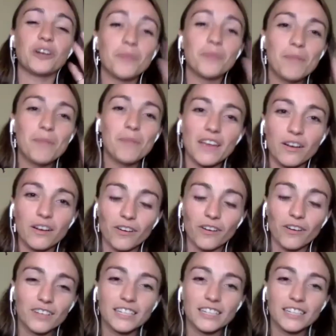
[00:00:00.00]
me about that
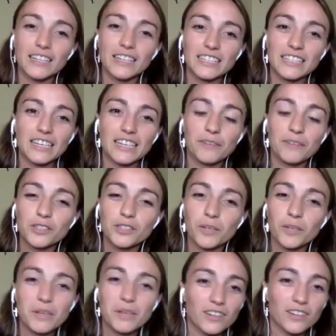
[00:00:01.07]
girl and that it was going
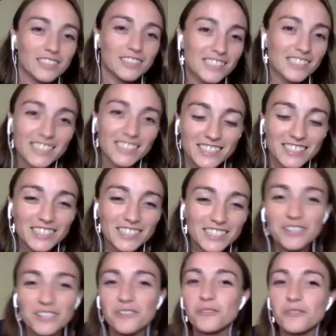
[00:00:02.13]
to be long distance and
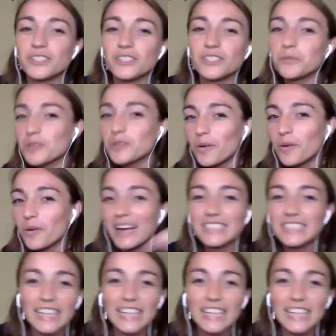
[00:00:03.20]
you and she was going uh, back to yeah.